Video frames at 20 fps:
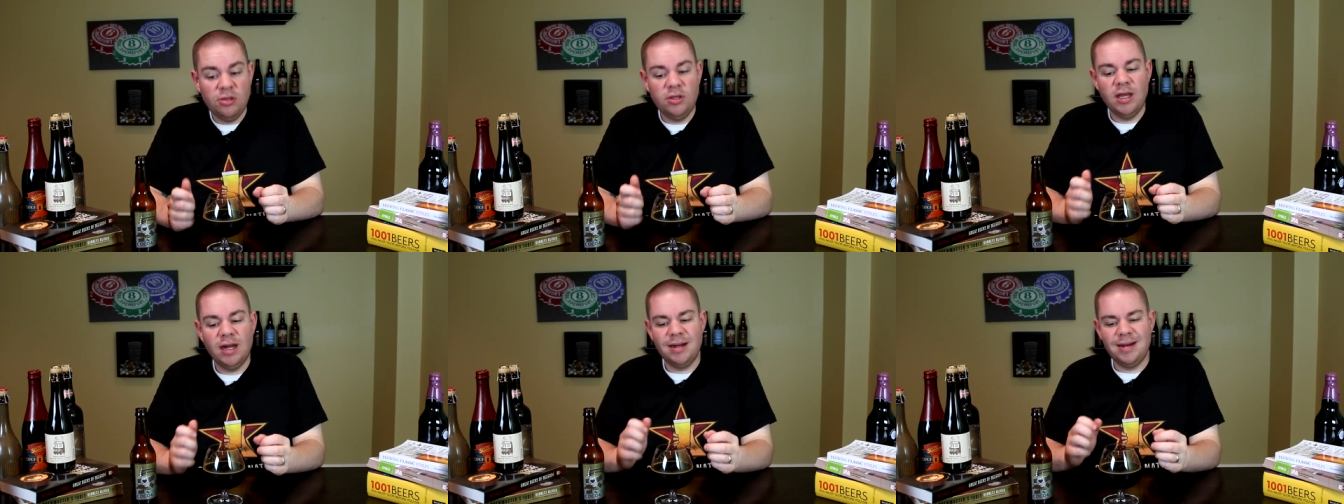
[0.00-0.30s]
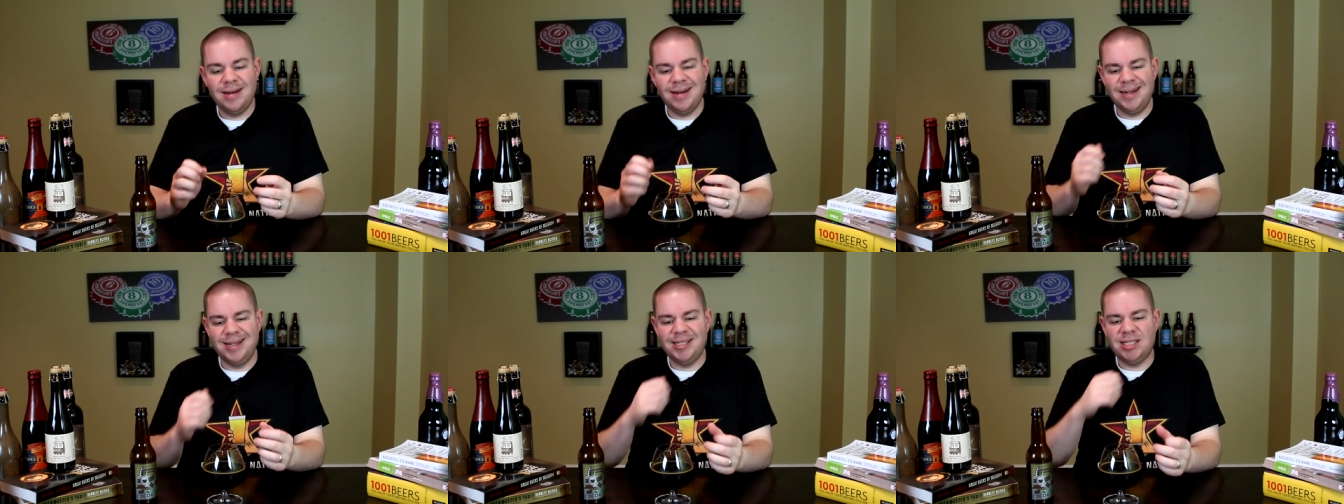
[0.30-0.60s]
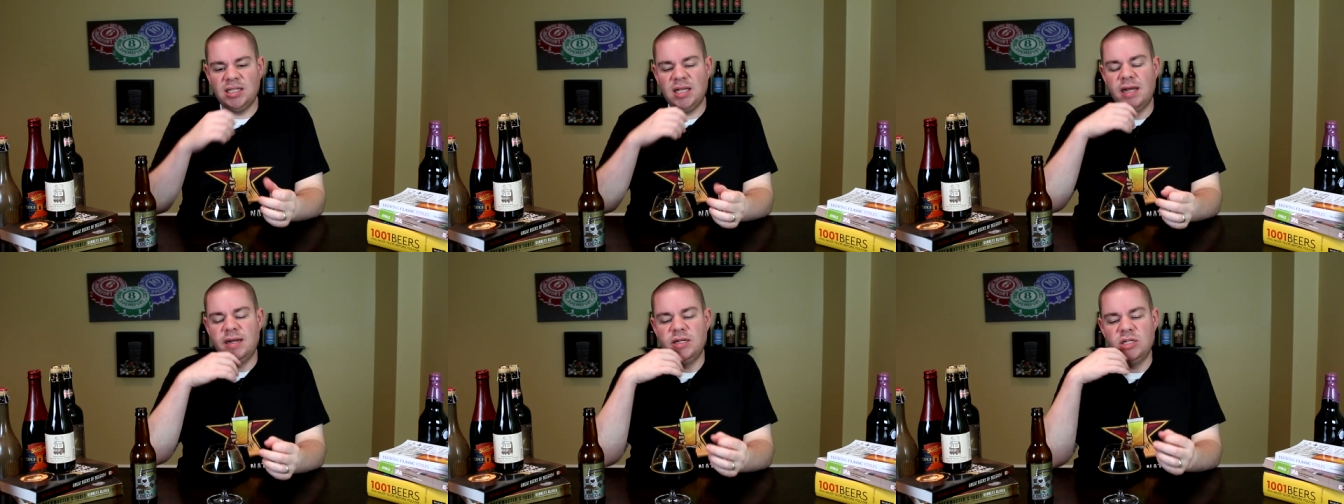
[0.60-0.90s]
You get a nice
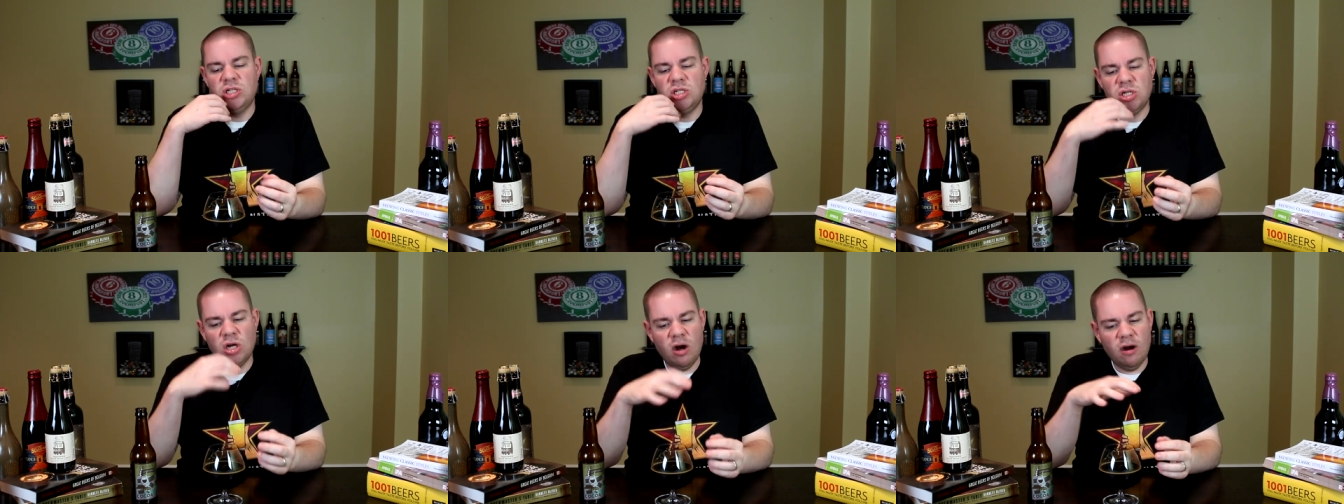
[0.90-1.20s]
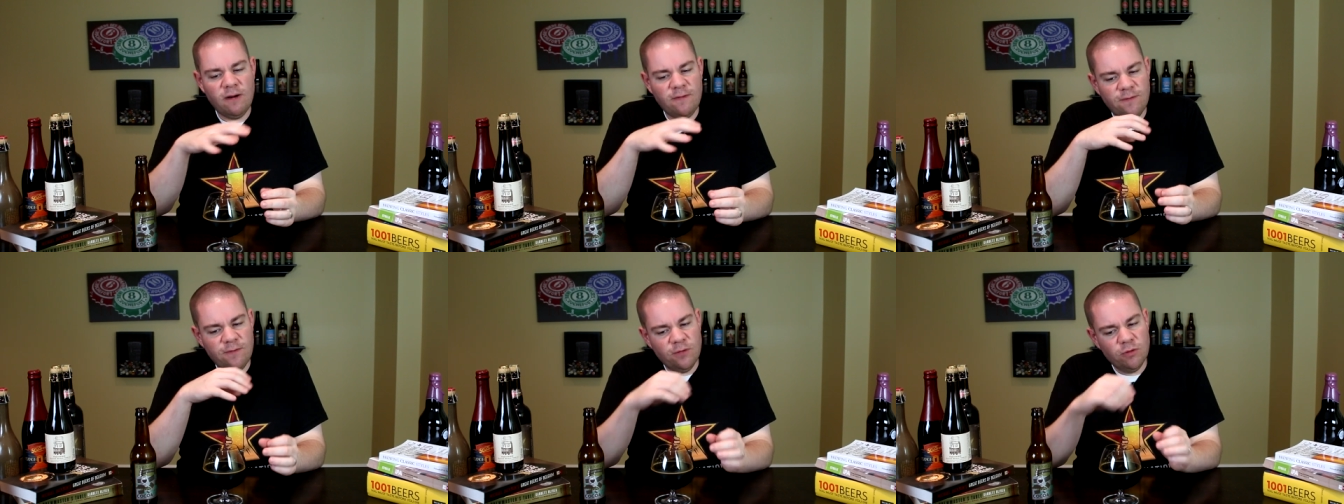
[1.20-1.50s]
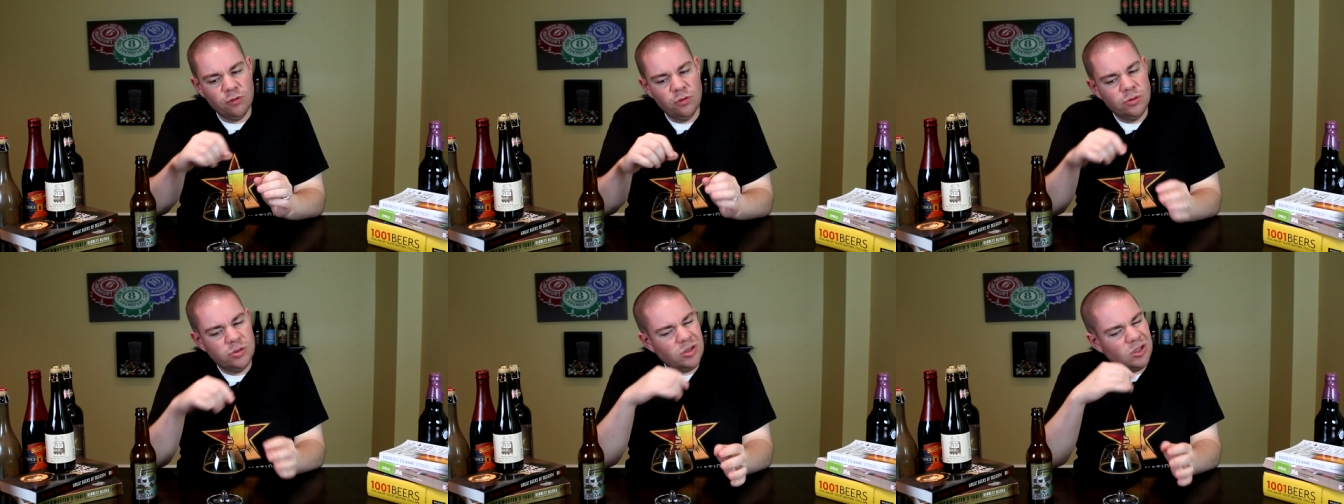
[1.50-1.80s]
kind of dark
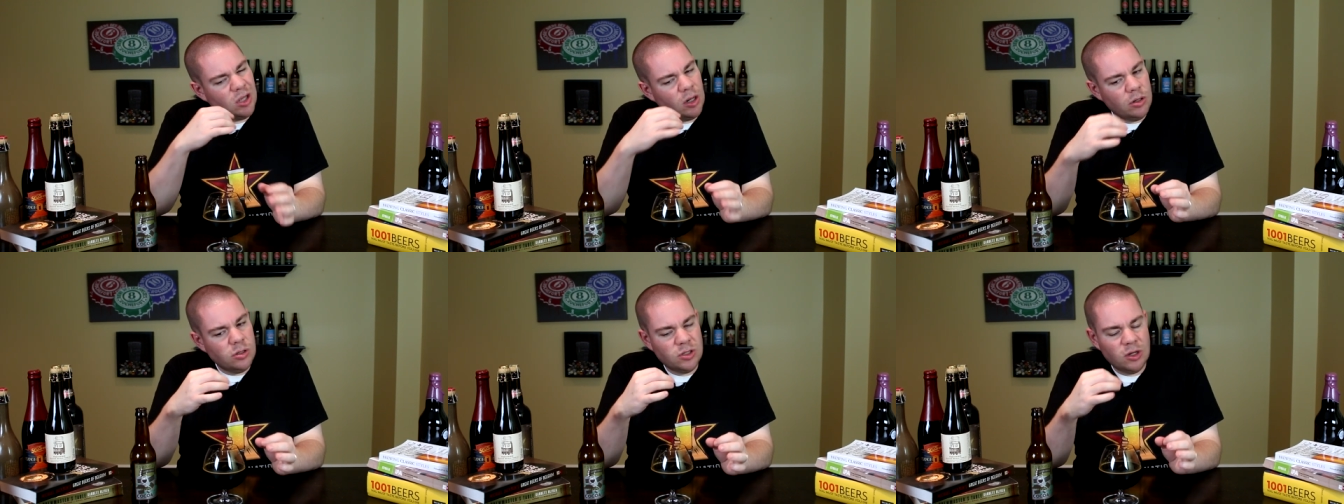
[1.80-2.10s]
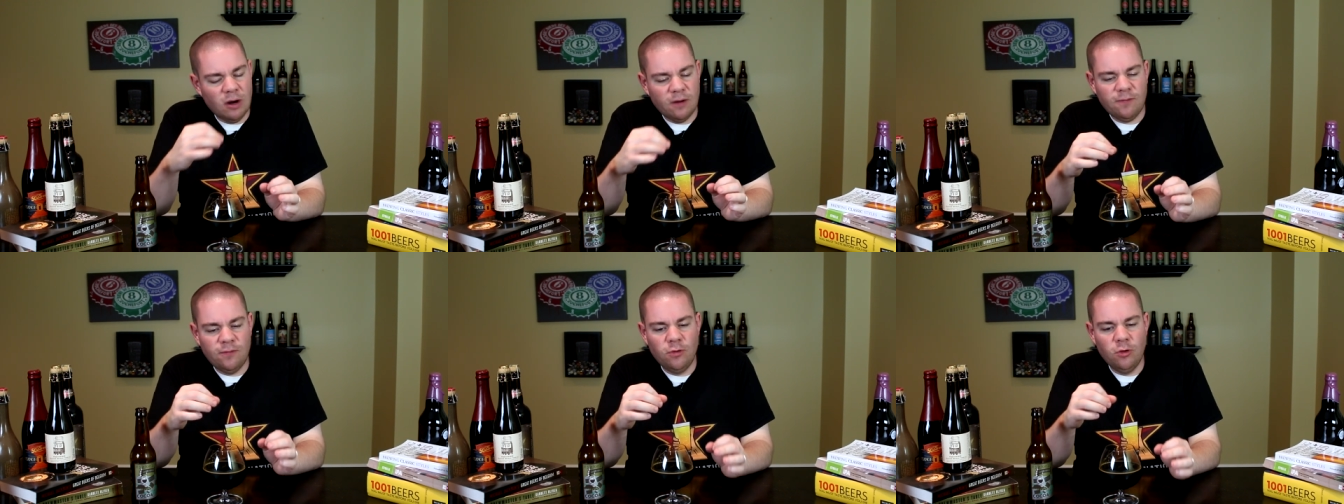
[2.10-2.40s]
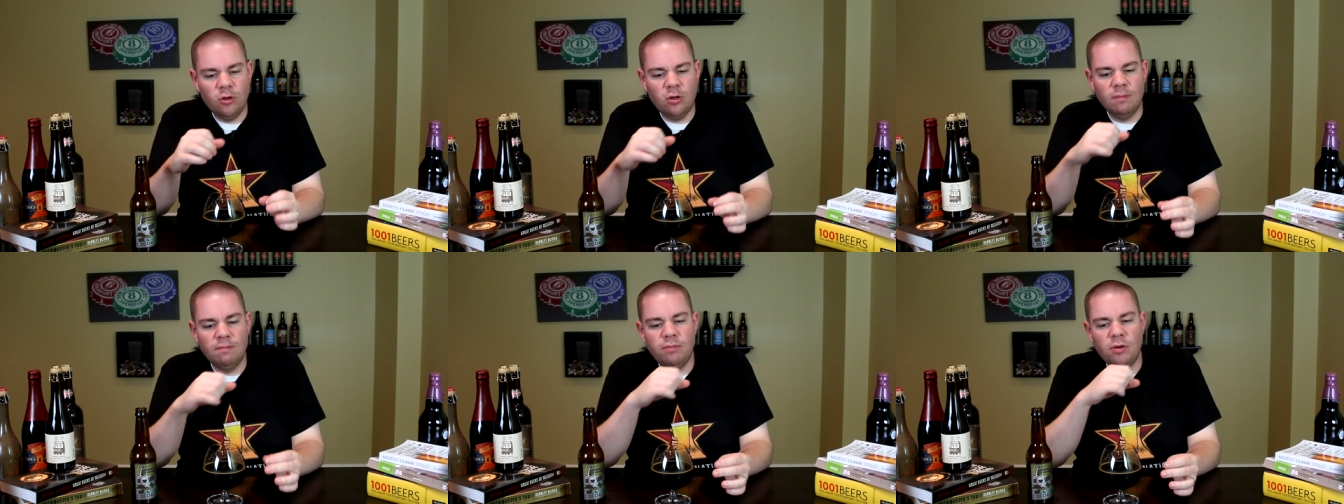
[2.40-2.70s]
fruit, subtle dark
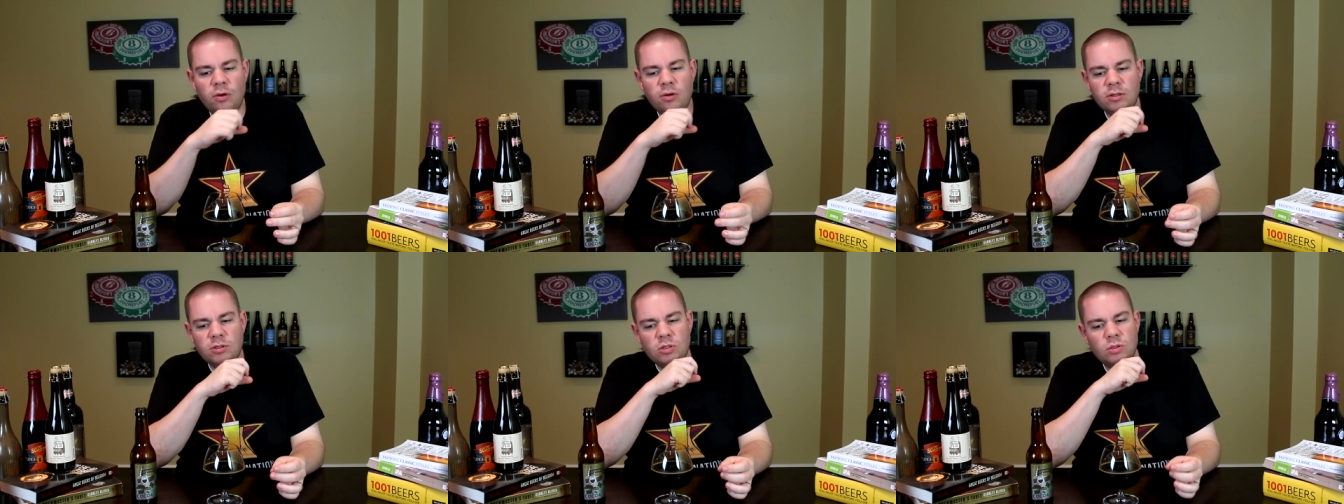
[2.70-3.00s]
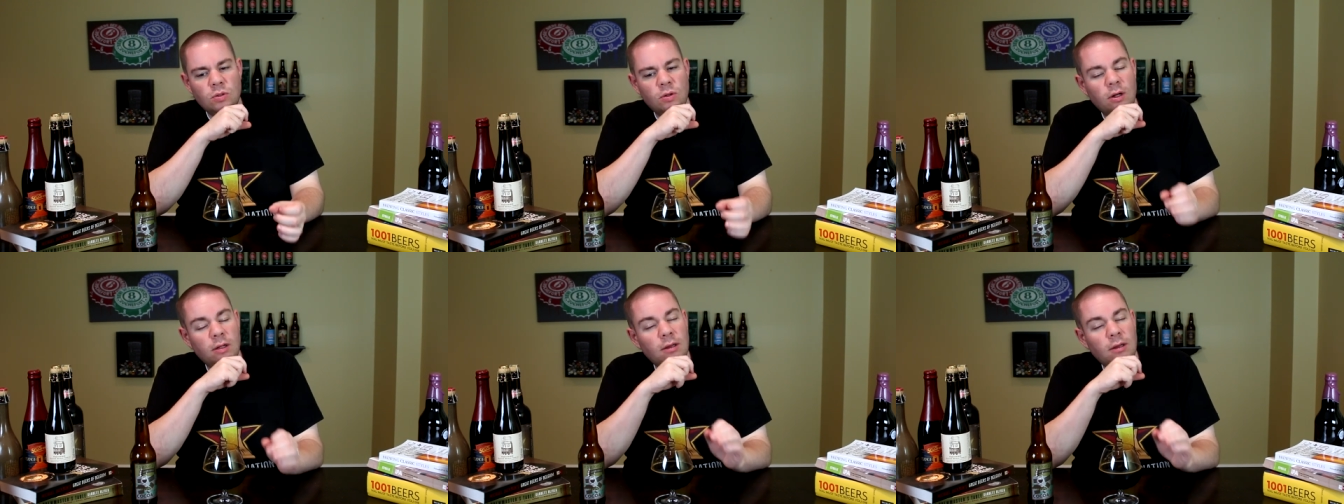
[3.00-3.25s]
fruit component to it,